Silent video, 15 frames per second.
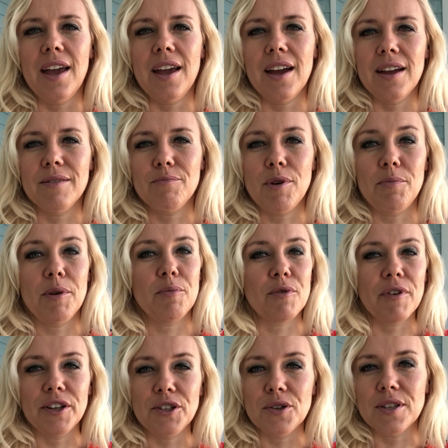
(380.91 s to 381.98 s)
and maybe
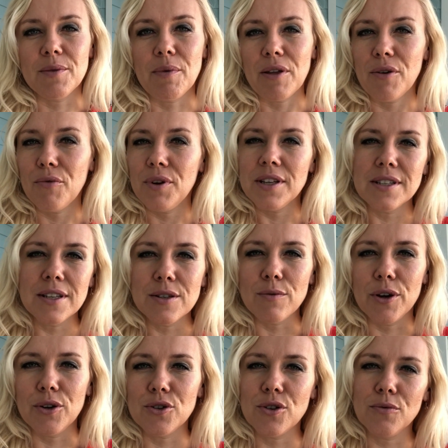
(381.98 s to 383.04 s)
provide you some other reasons
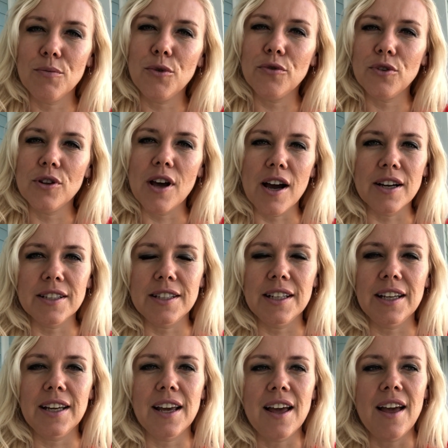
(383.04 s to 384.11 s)
why you should move to
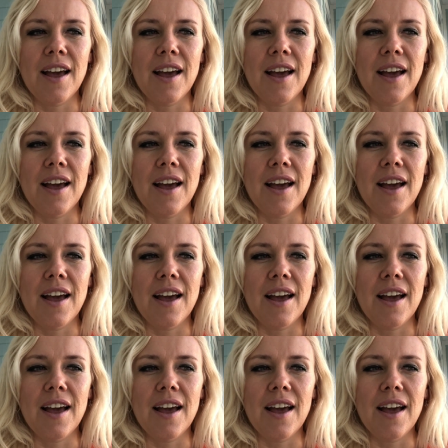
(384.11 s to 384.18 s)
Nocatee.